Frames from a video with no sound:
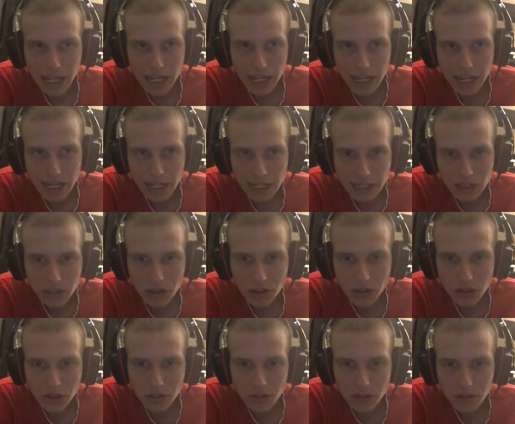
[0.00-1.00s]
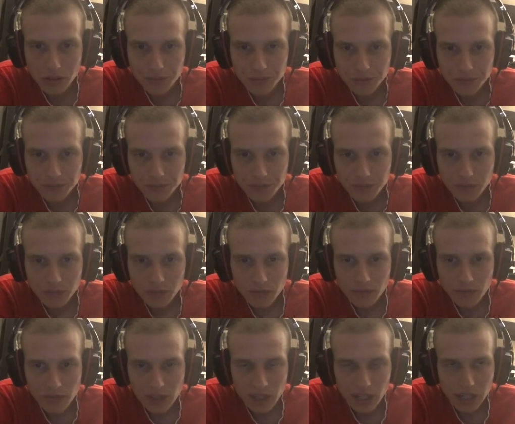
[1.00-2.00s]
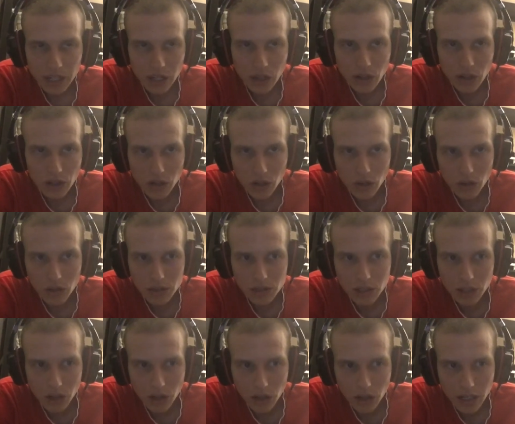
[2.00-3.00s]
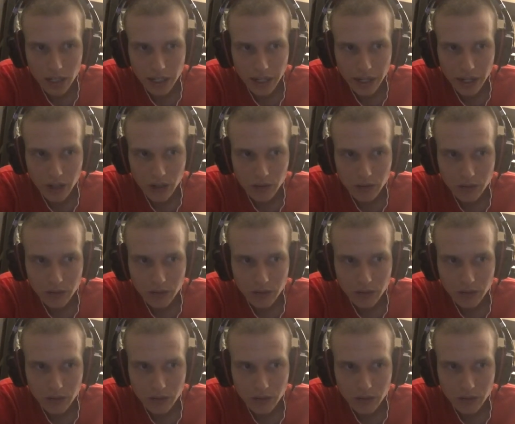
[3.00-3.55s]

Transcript: any longer. Garrett Cole is gone now.